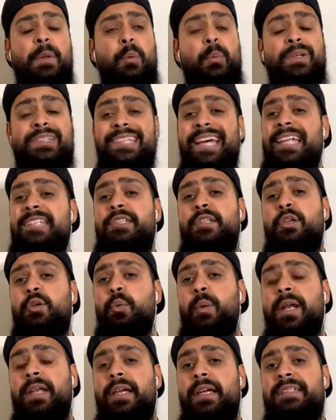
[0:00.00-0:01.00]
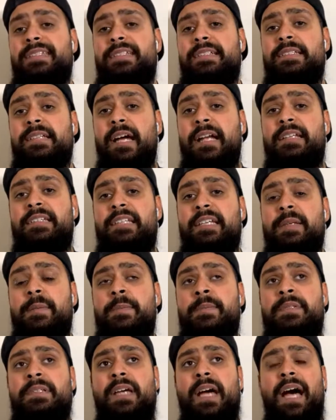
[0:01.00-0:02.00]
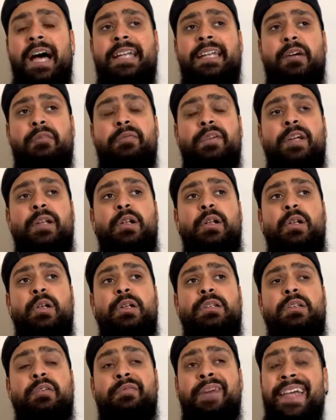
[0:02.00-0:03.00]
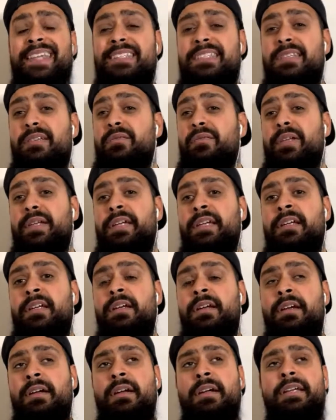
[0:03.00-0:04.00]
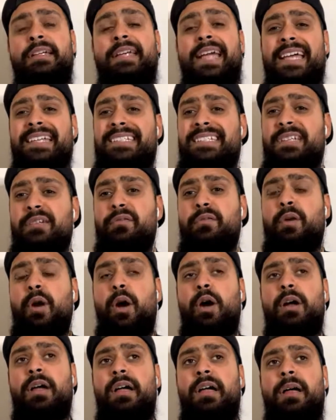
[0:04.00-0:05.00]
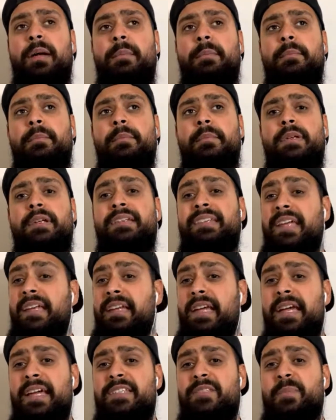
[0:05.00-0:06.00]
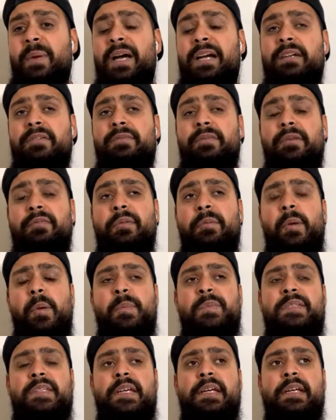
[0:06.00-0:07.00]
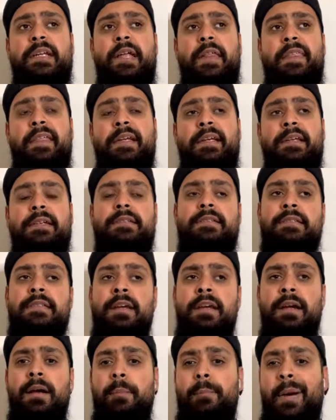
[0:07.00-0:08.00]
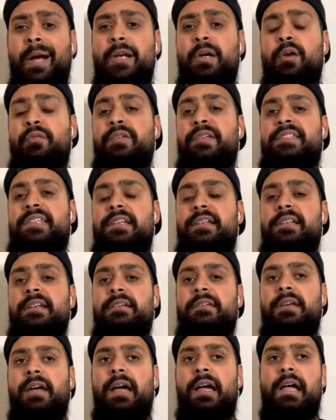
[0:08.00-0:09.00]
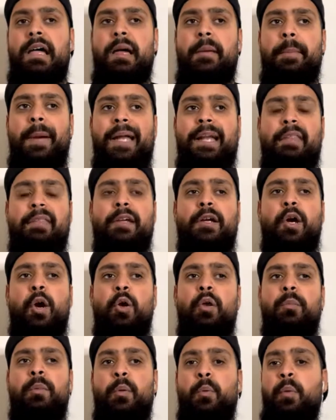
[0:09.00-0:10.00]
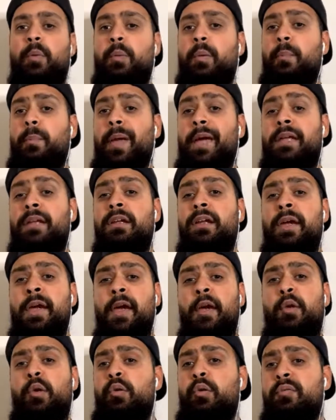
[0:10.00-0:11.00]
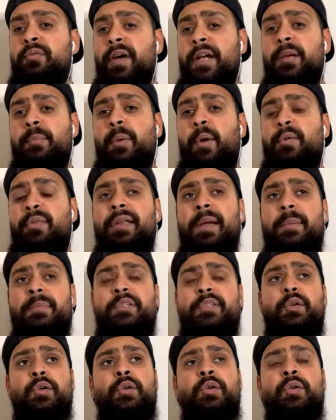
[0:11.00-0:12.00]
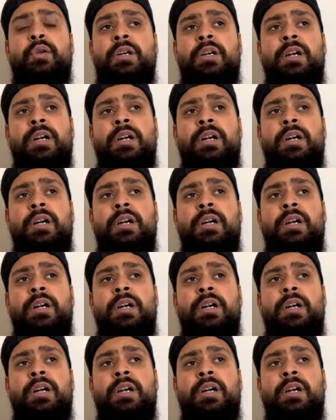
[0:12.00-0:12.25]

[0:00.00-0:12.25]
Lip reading: We tend to do well against these kind of teams. And I feel defensively, yes, they've got Digne is back, if I'm not mistaken. I think his ban got rescinded. And I think Coleman will be playing. Huge fan of both of them too.